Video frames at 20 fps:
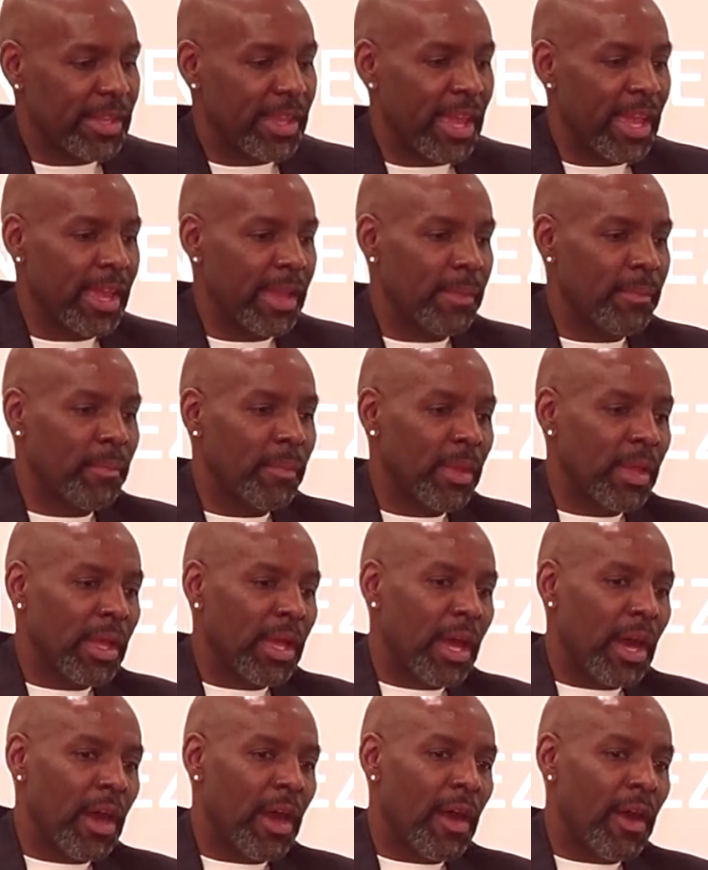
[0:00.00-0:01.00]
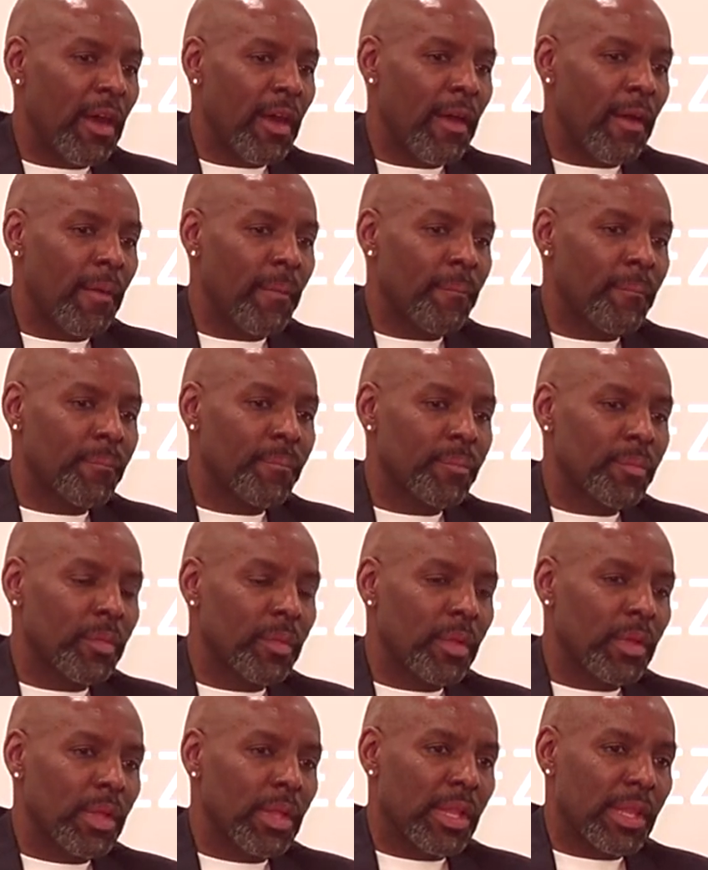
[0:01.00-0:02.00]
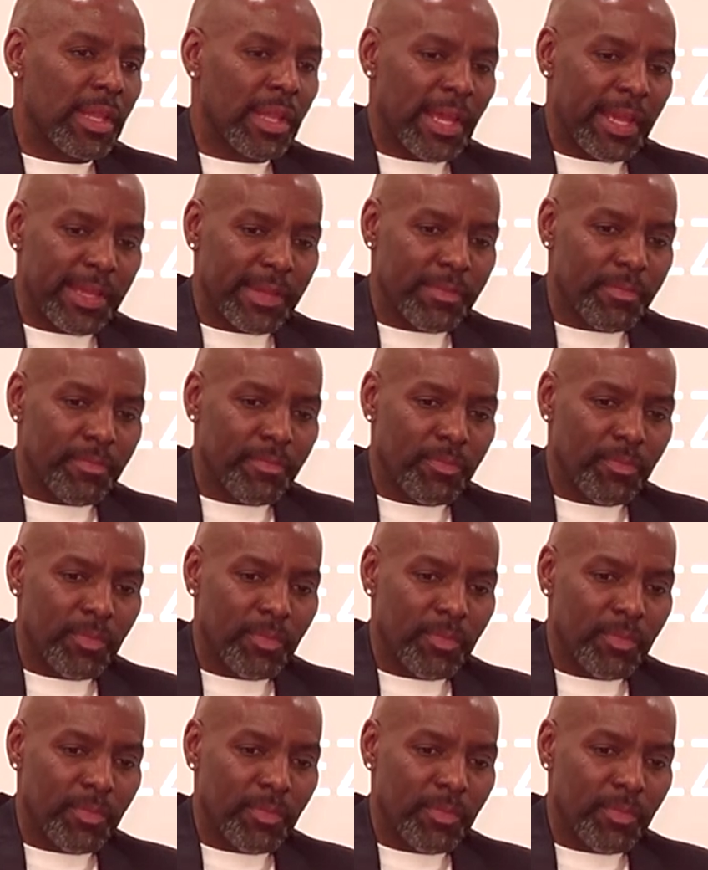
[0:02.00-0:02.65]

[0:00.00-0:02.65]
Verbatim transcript: the game, like